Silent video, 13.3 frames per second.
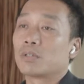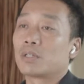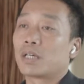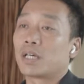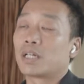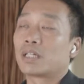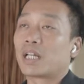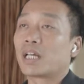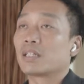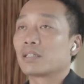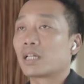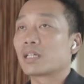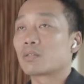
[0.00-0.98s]
and then
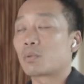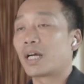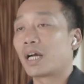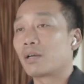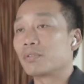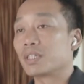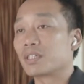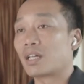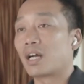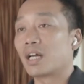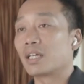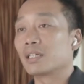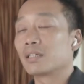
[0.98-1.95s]
that's why I
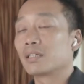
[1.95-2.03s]
resigned.